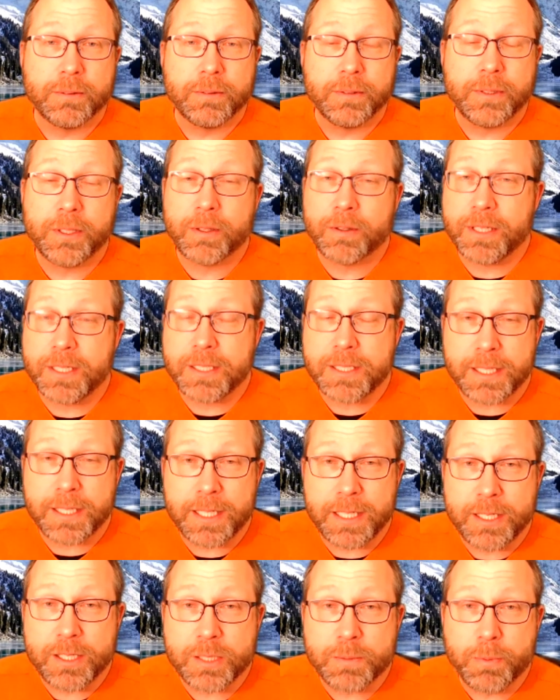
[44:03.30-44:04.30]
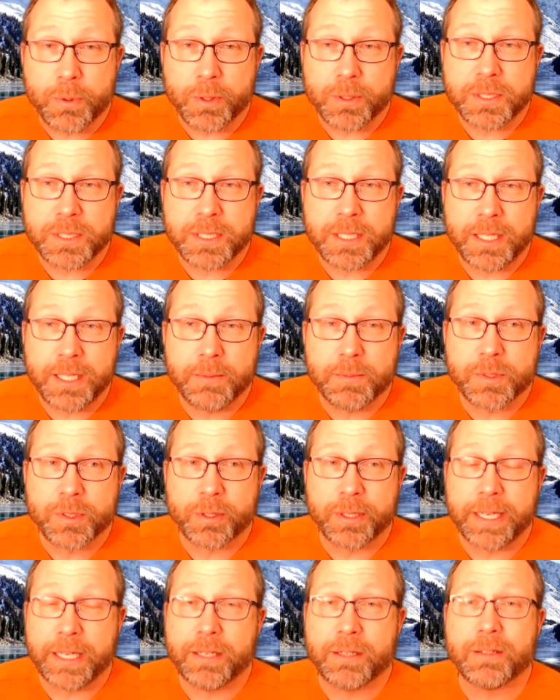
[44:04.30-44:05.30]
These eSports teams
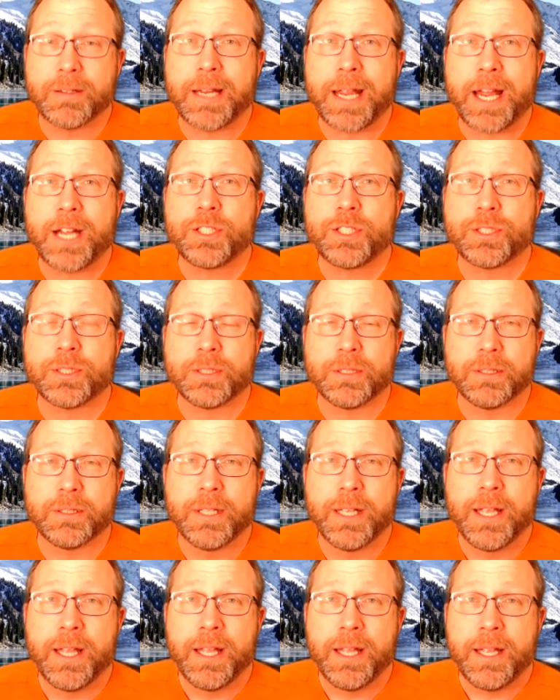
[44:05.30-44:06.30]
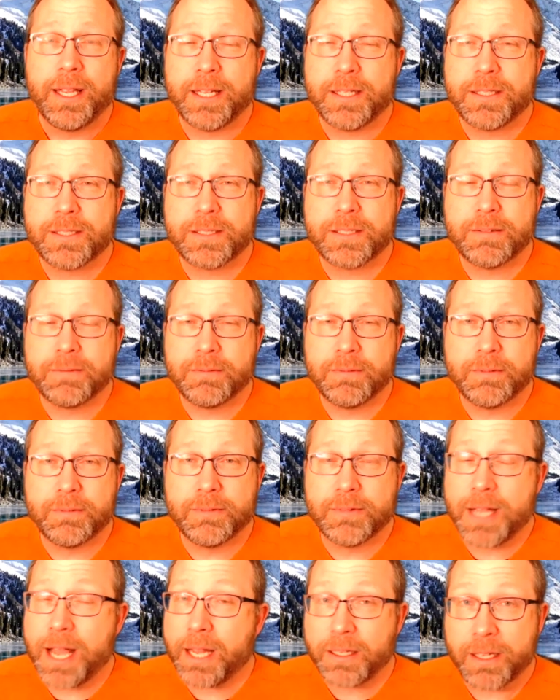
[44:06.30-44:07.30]
are international. It's
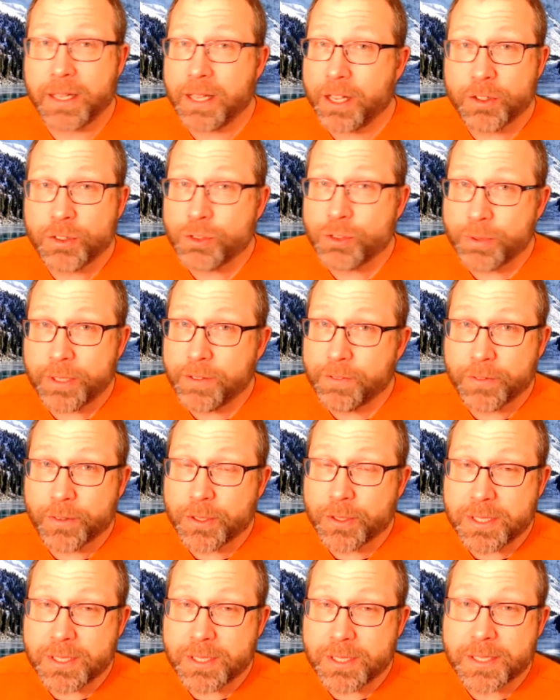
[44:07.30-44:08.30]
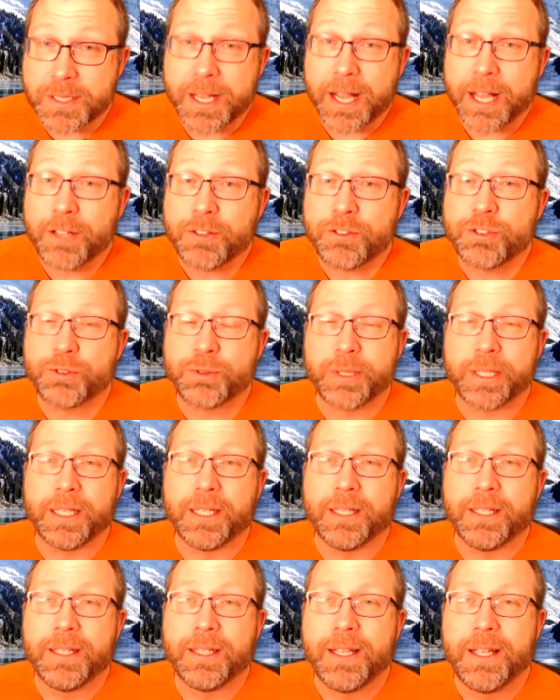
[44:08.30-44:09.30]
not country versus country.
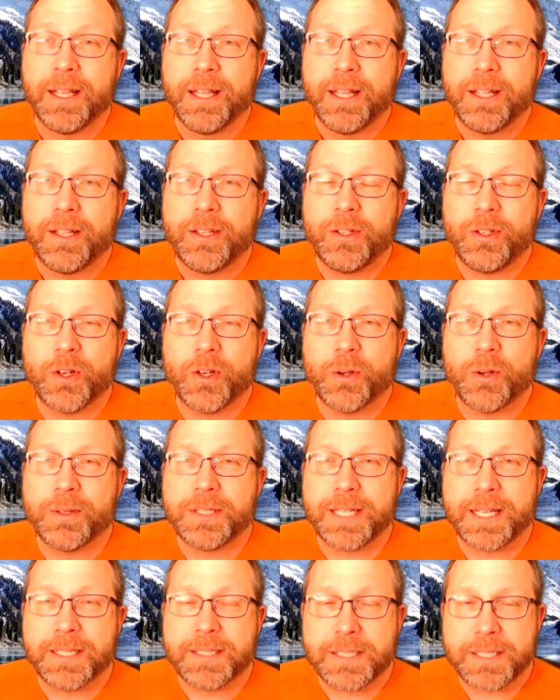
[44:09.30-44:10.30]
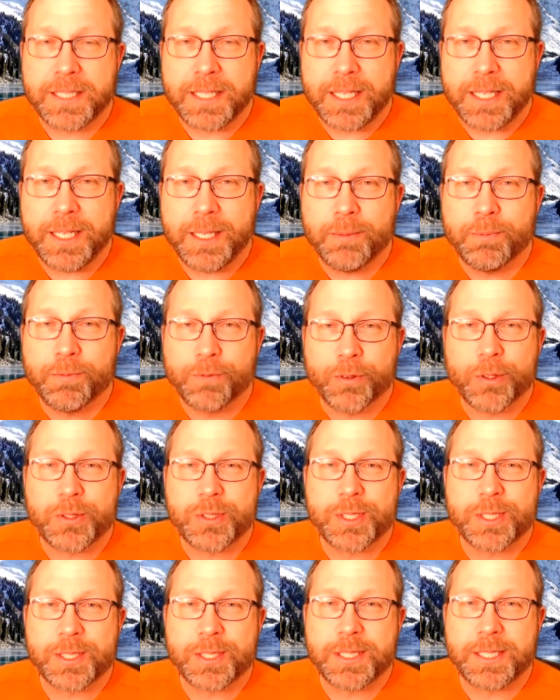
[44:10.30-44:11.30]
It's team
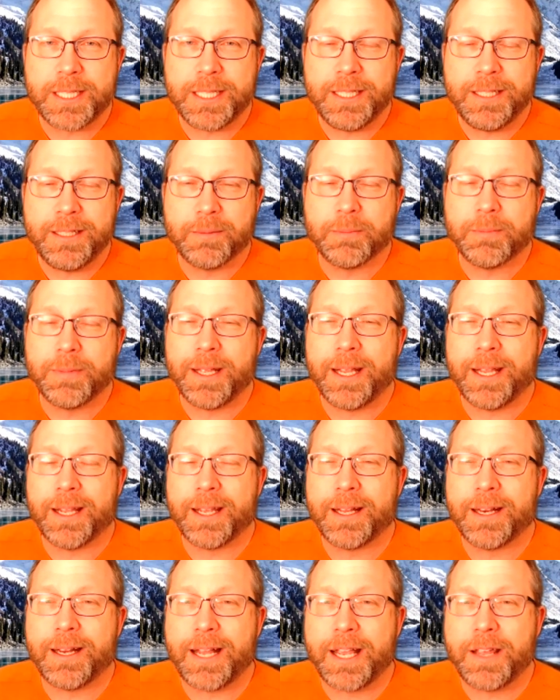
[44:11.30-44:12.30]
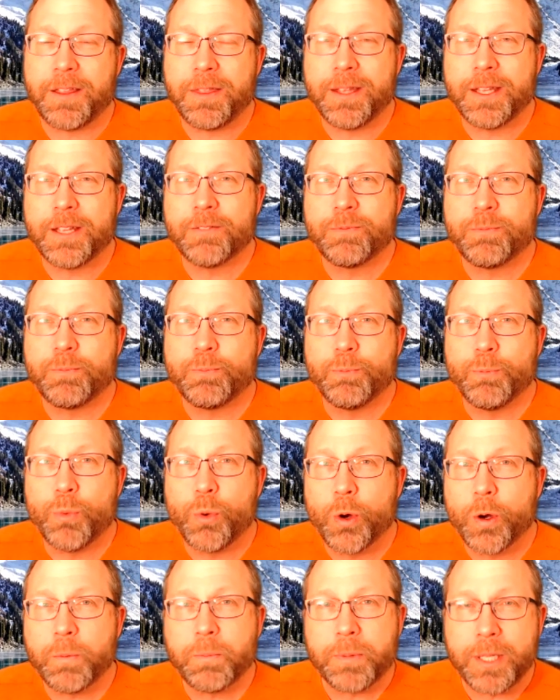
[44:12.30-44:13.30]
versus team. And I think if
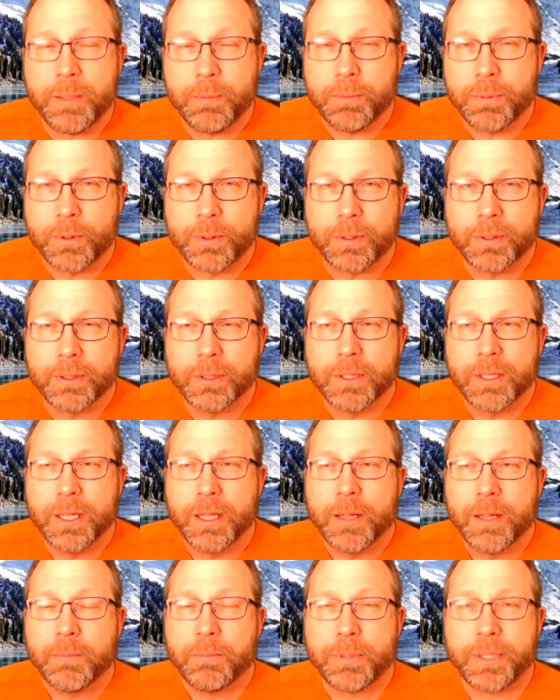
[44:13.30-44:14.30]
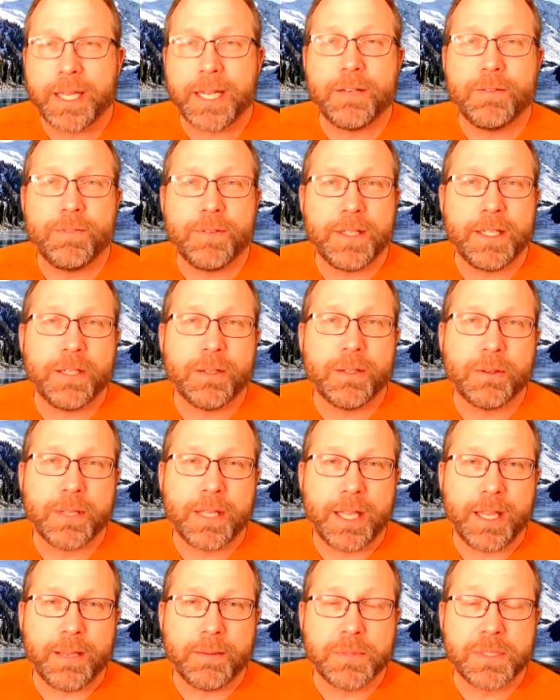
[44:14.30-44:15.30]
more people played video
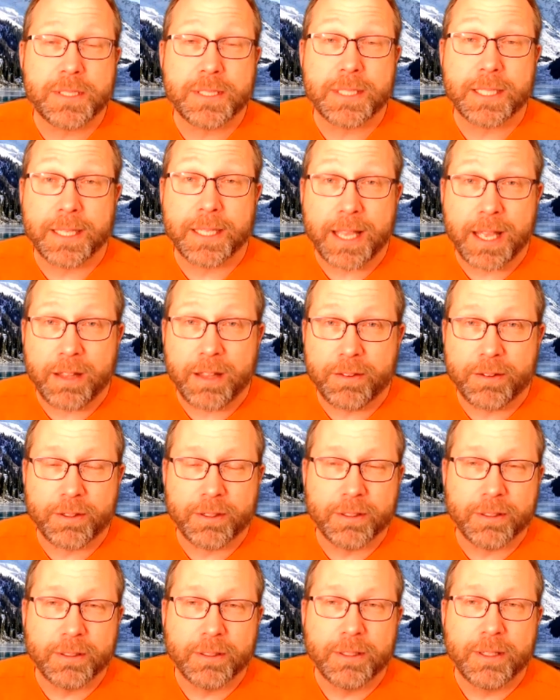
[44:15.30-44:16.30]
games together,